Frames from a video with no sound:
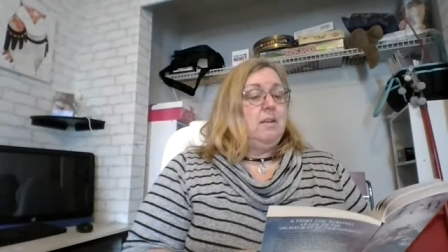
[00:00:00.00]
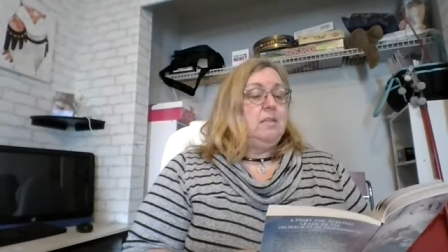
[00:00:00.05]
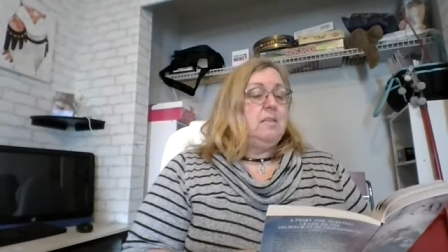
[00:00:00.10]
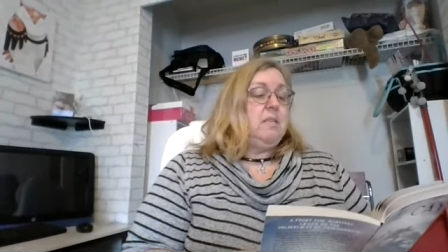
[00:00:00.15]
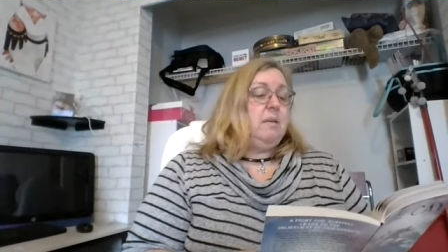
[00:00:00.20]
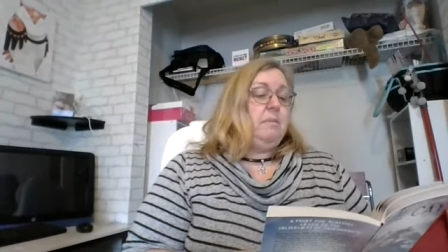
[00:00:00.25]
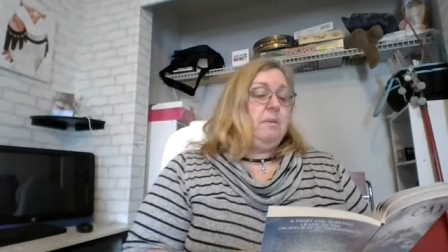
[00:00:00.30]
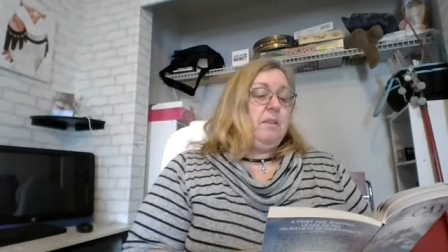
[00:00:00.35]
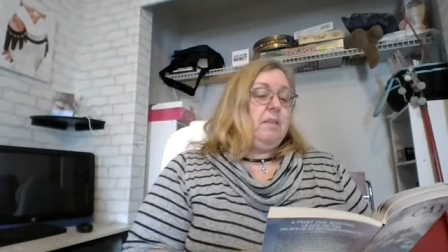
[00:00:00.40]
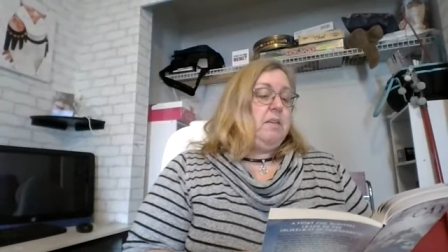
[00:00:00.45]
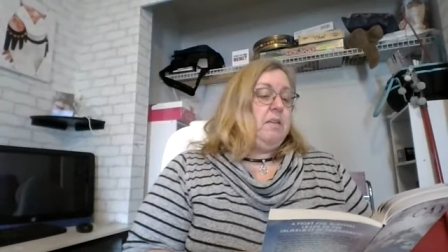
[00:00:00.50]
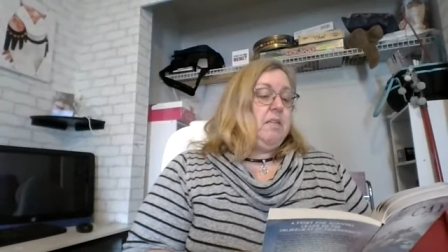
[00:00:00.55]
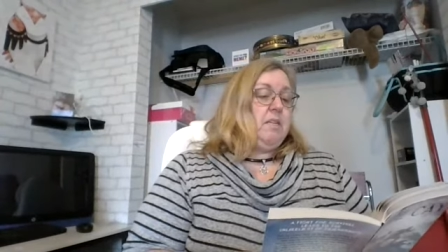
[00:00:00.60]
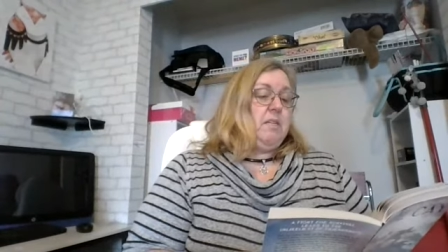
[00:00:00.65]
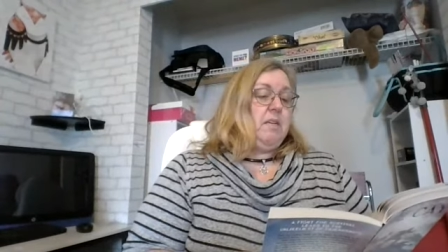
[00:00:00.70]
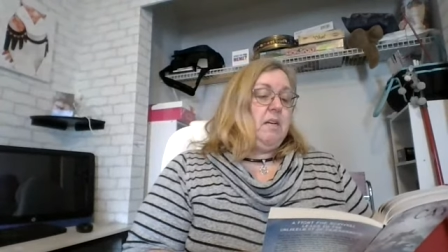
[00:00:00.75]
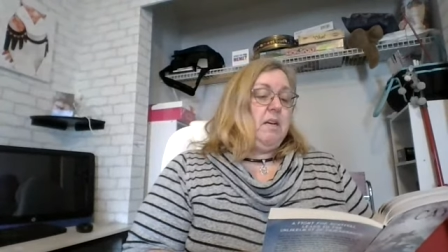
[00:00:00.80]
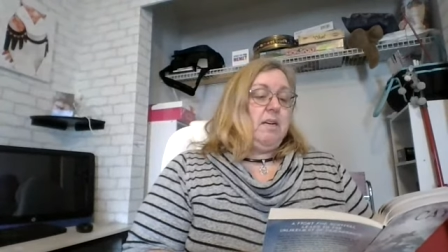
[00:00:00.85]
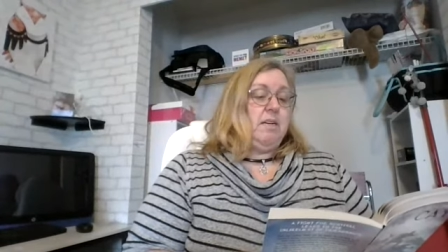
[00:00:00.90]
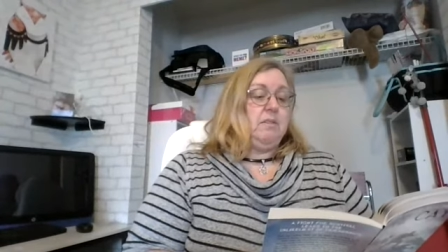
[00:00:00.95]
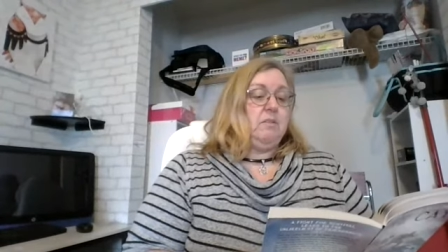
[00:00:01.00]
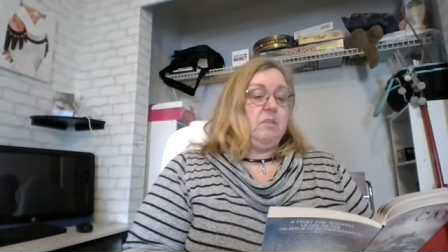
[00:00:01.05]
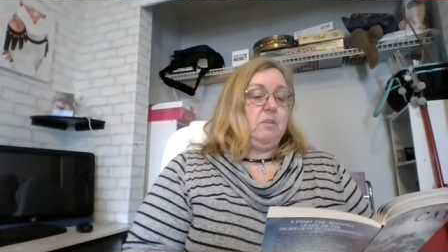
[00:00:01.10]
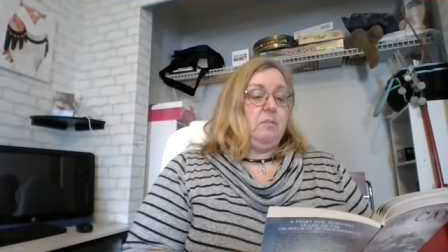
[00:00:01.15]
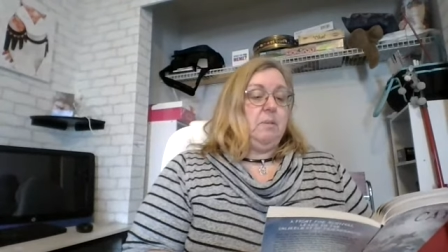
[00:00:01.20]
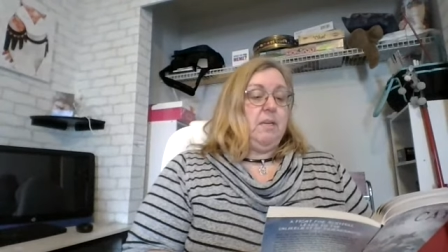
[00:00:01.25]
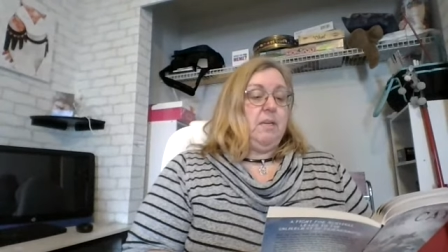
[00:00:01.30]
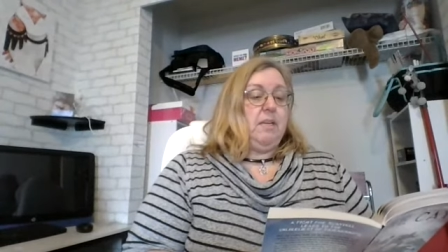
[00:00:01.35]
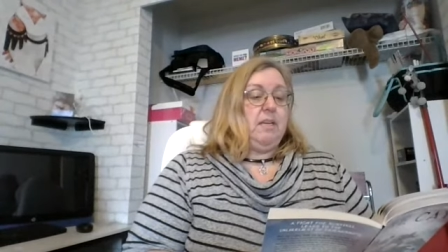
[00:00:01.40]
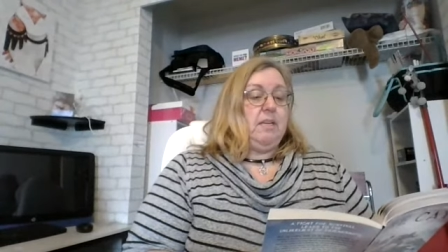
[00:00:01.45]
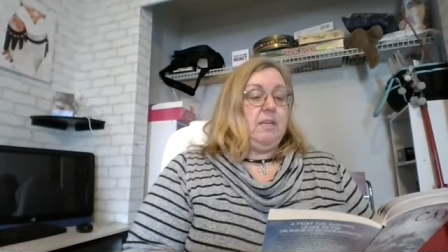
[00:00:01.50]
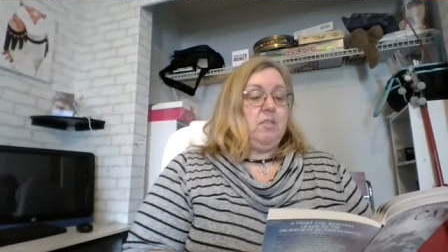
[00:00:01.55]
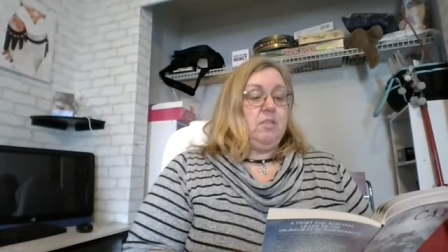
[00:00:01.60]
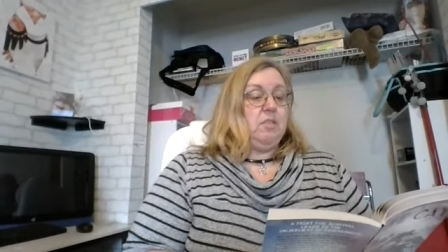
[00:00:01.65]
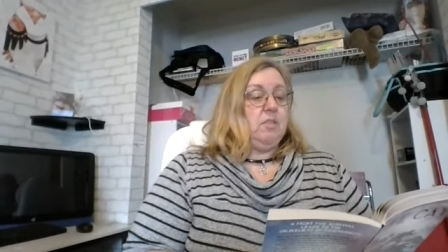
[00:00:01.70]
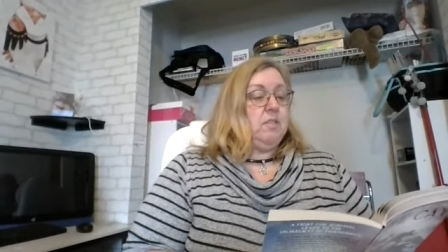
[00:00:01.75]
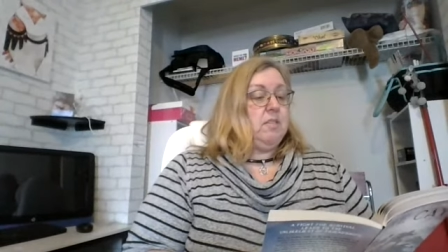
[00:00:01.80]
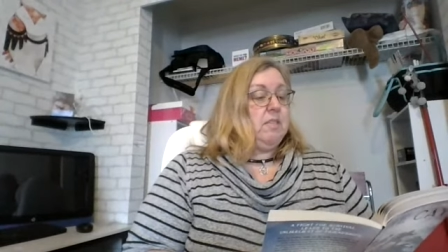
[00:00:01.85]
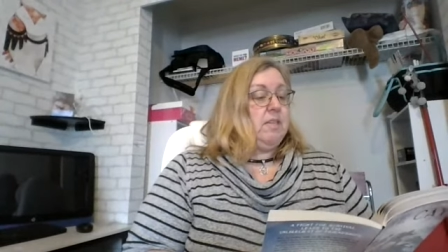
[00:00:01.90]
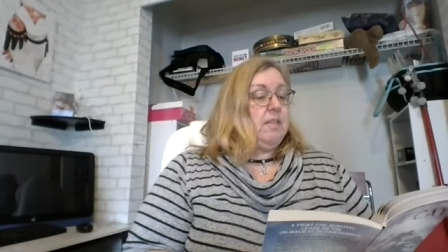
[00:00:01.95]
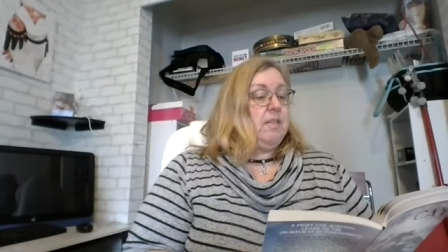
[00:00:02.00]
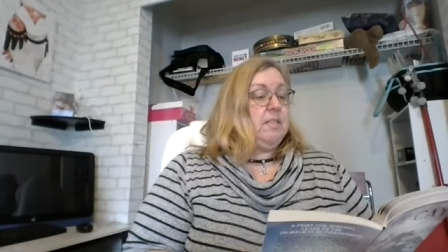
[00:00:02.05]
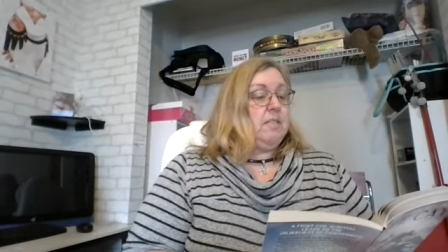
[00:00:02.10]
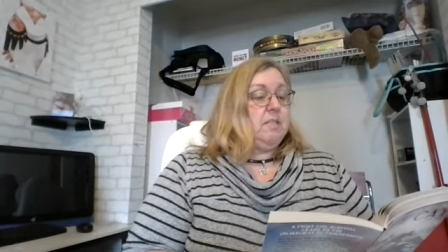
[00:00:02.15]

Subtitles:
Timothy did not answer me. He just said,